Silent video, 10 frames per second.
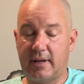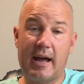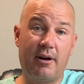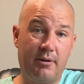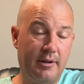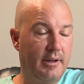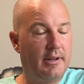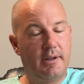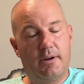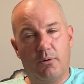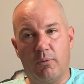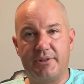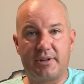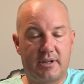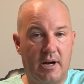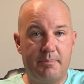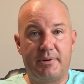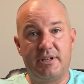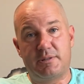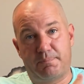How what the
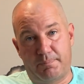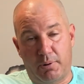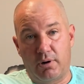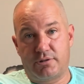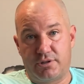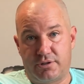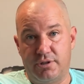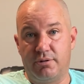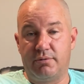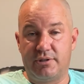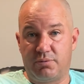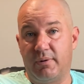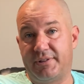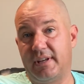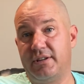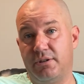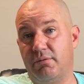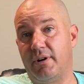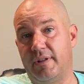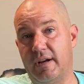companies purchase you is what they
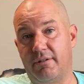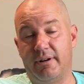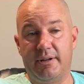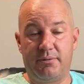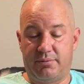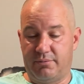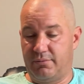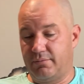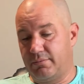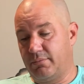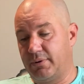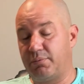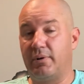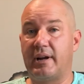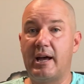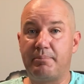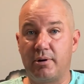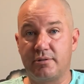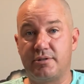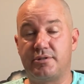do on their end. With what I
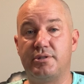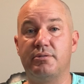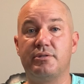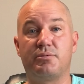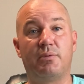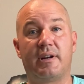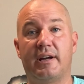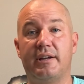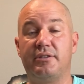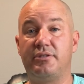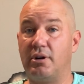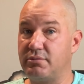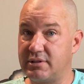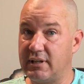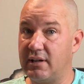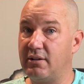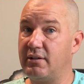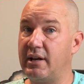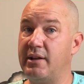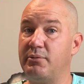purchase you is what I don't
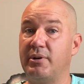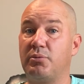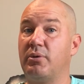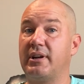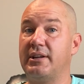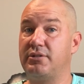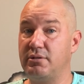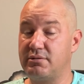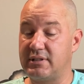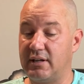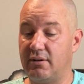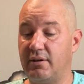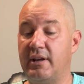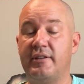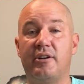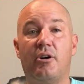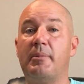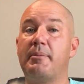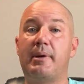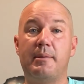sell, and with what I do sell, and then all
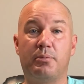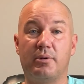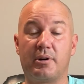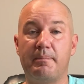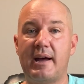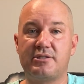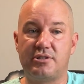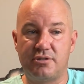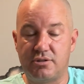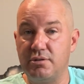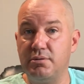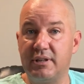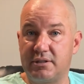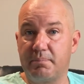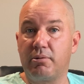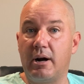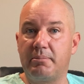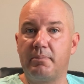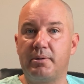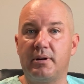my paperwork matches, so you get the
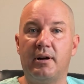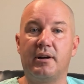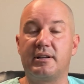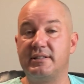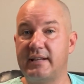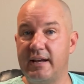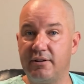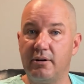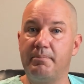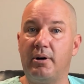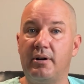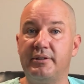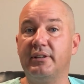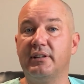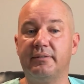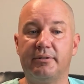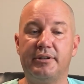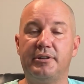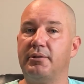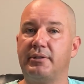proper container upon delivery.
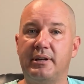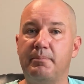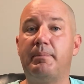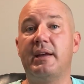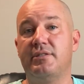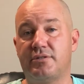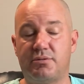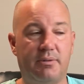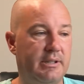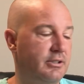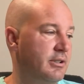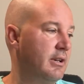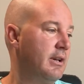You don't get bait and switched.